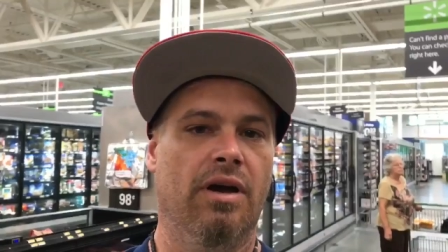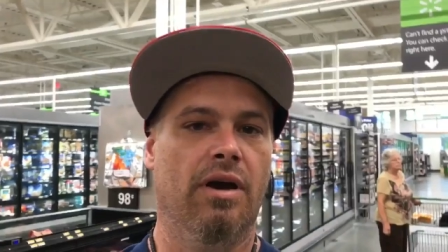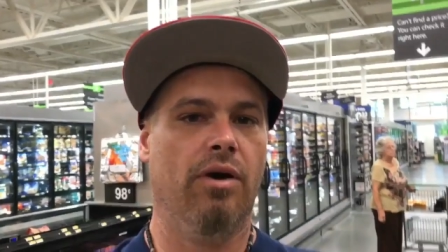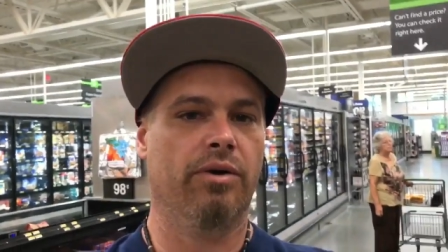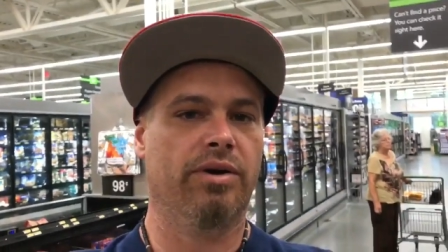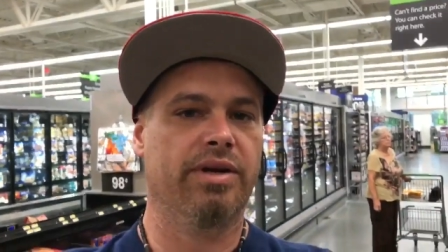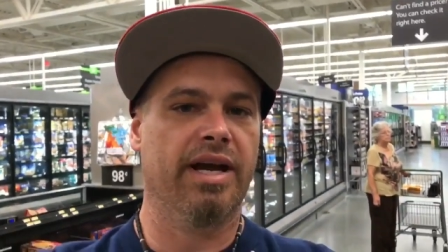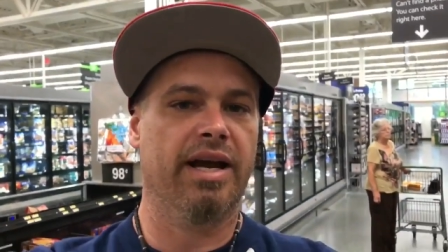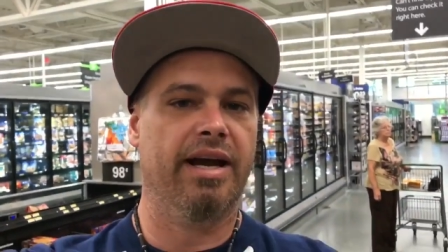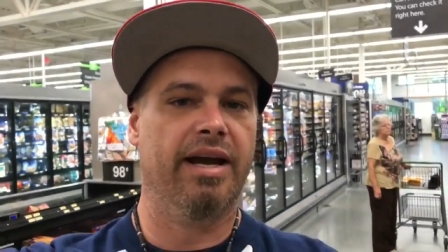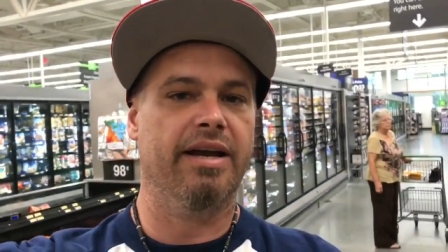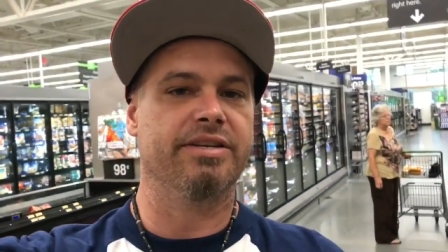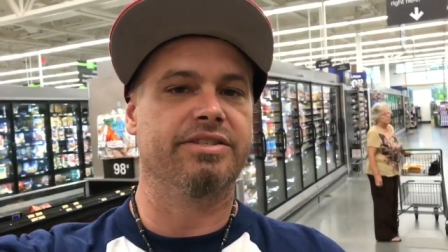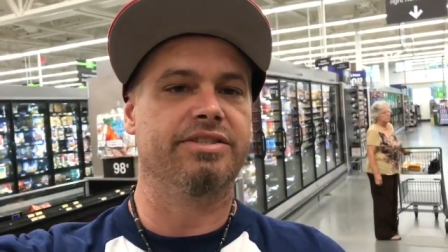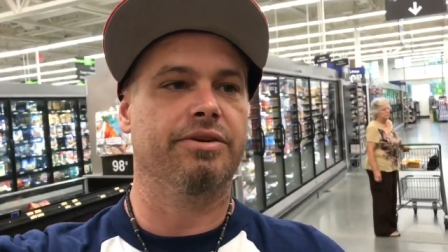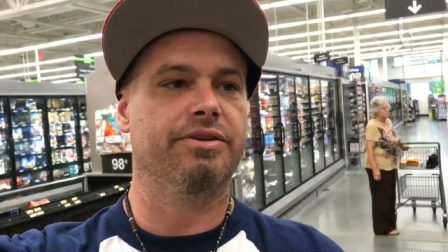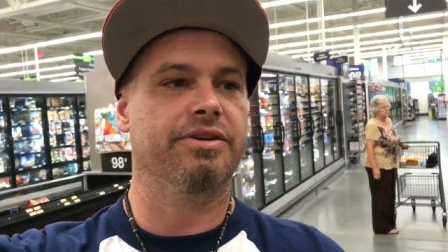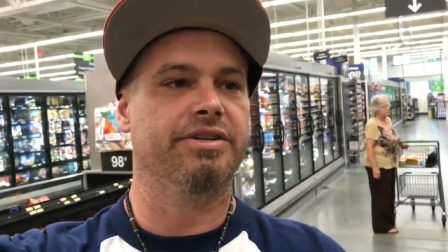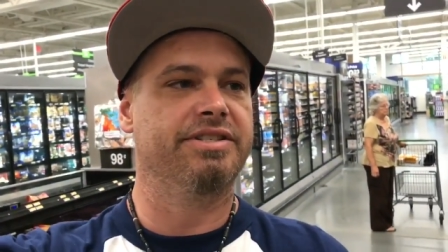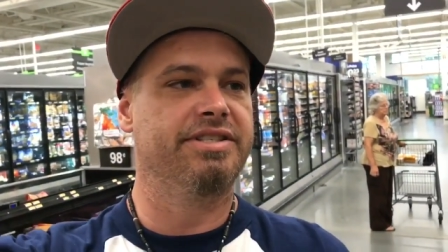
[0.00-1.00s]
Okay,
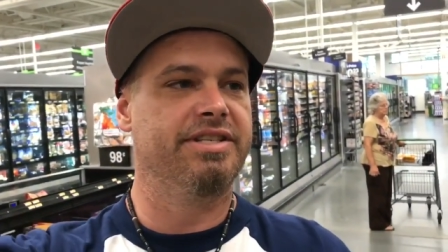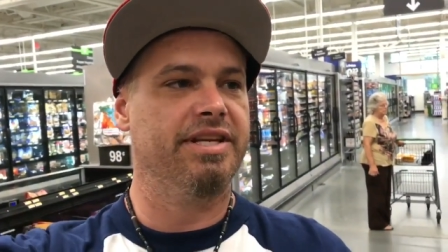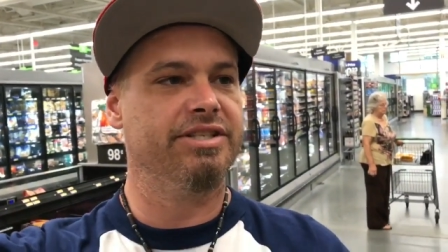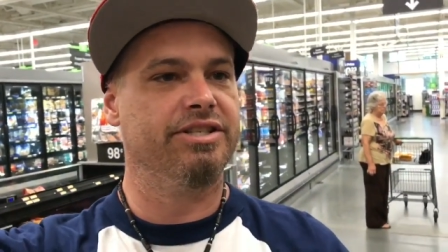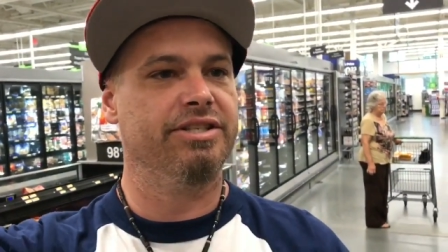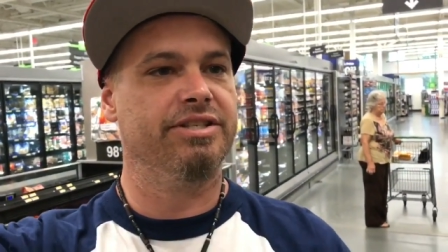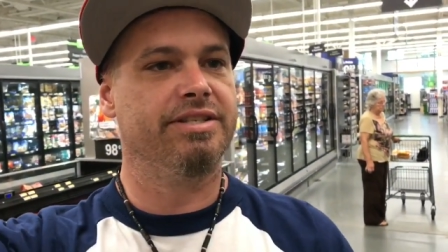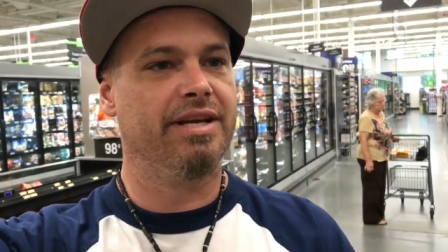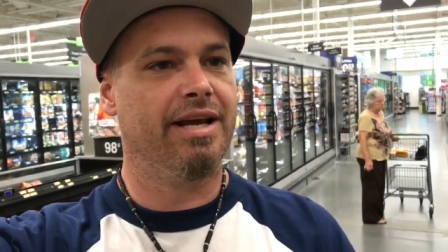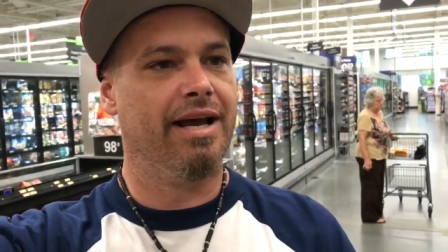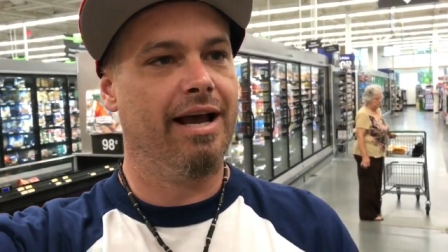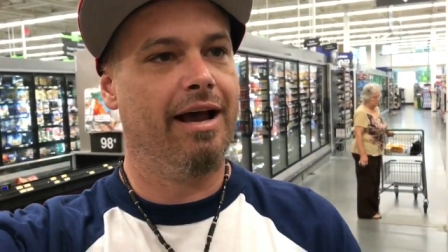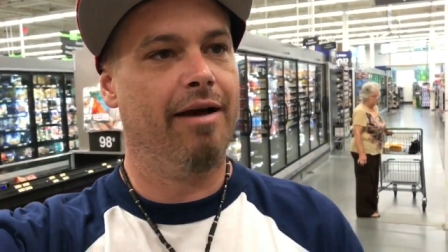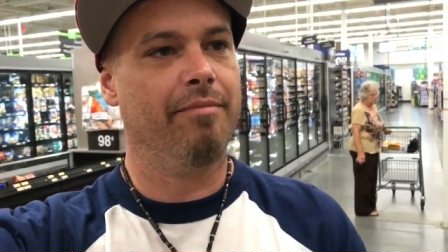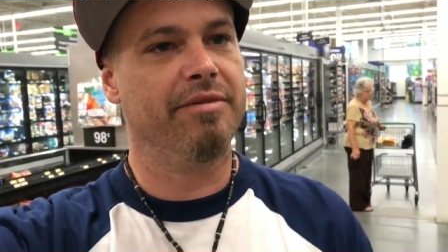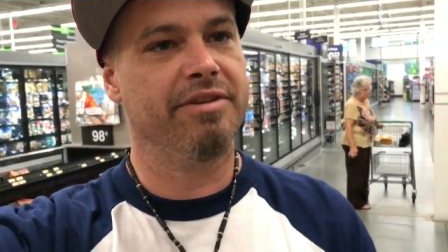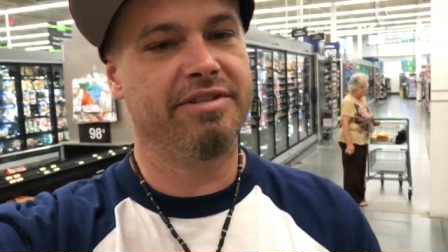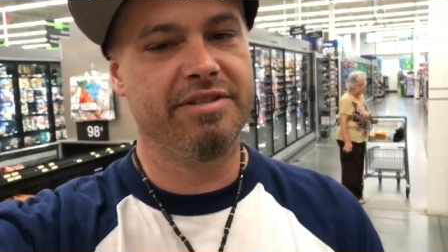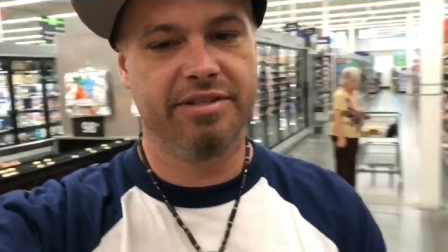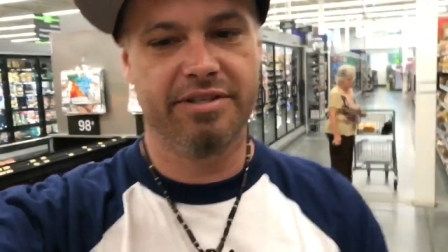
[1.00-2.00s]
so decision
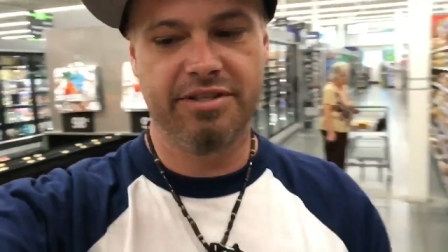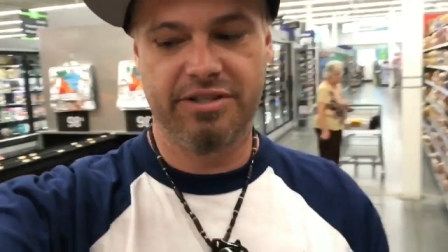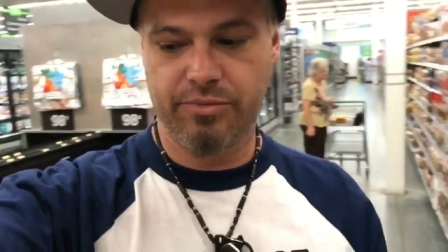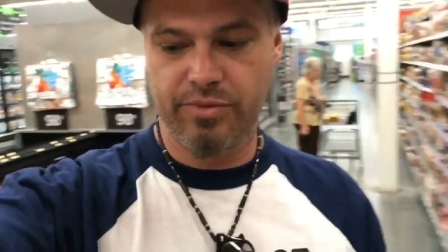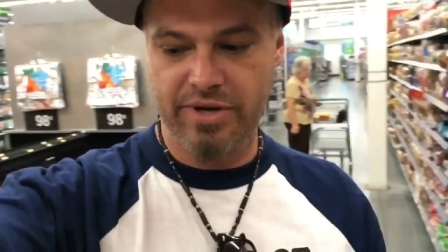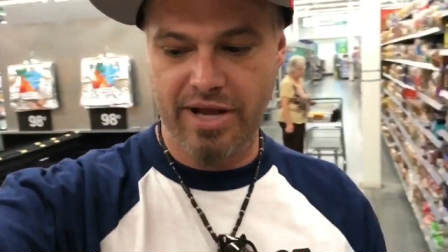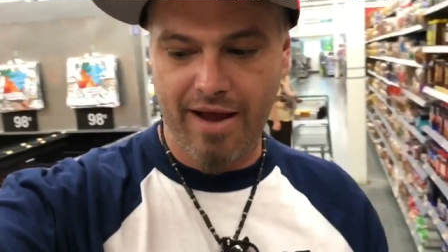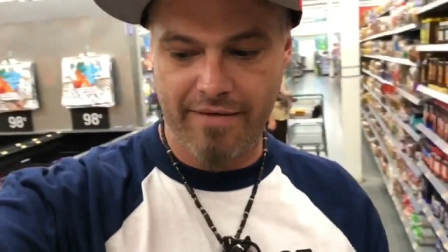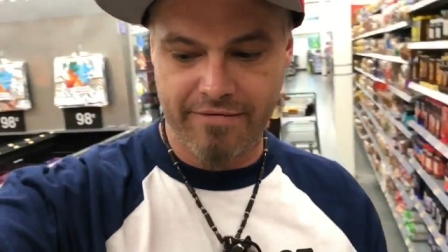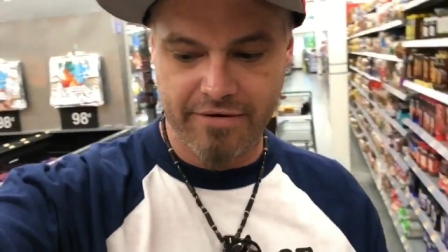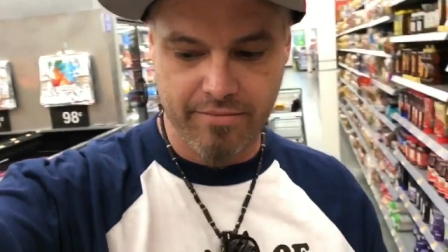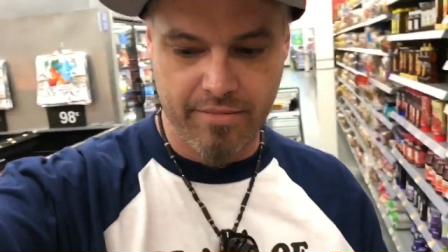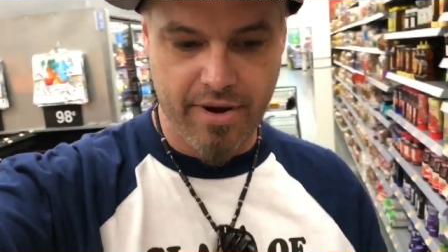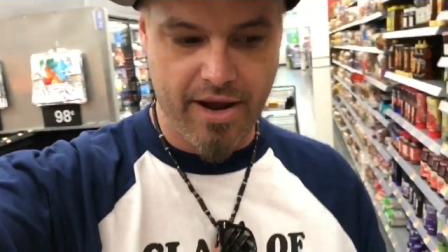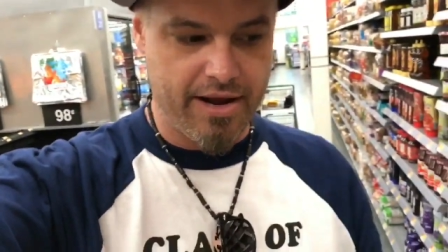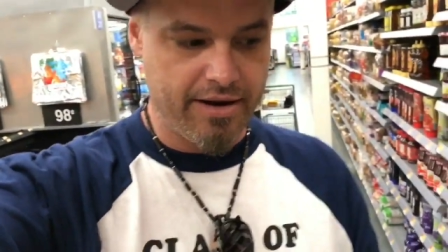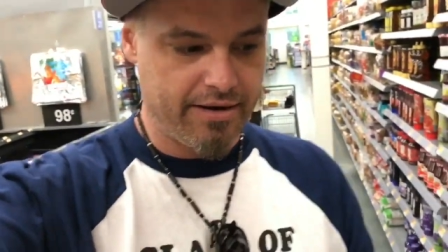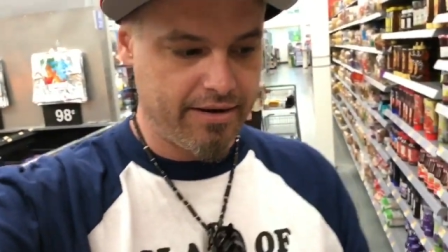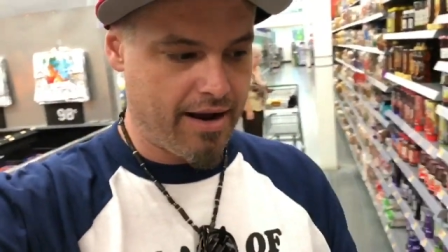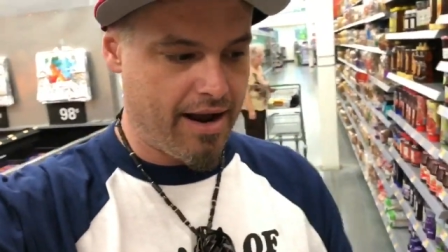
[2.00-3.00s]
time, decisions we have to
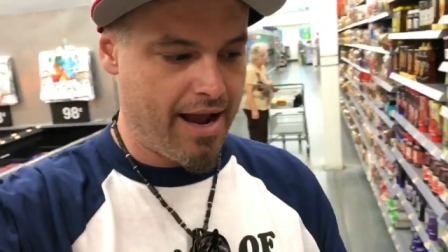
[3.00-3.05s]
make.